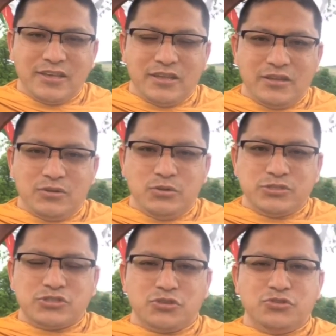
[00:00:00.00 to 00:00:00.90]

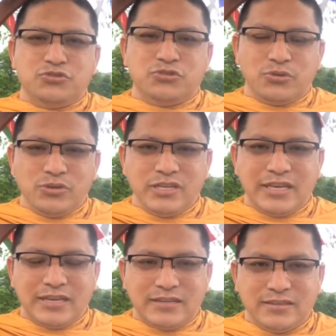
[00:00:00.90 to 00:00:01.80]
who's
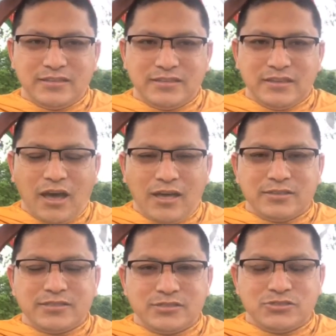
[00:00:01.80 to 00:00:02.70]
controlling
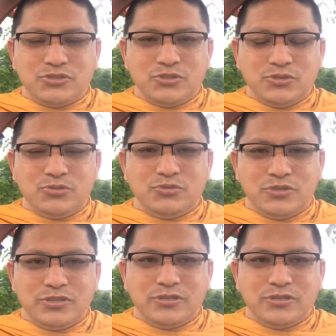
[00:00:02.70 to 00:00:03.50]
us to